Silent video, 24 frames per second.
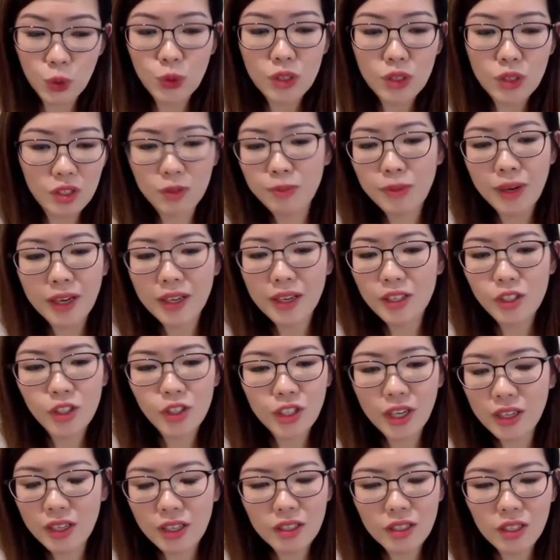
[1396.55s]
is by
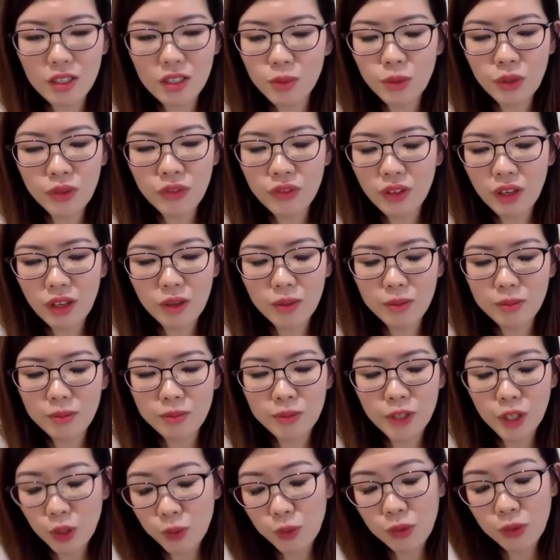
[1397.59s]
checking in with them,
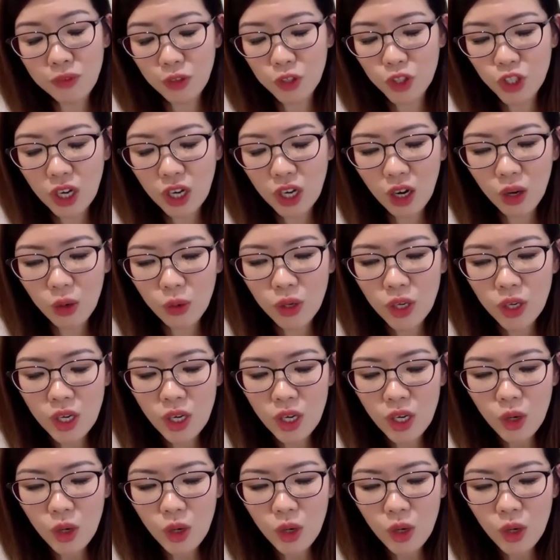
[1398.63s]
checking with your child,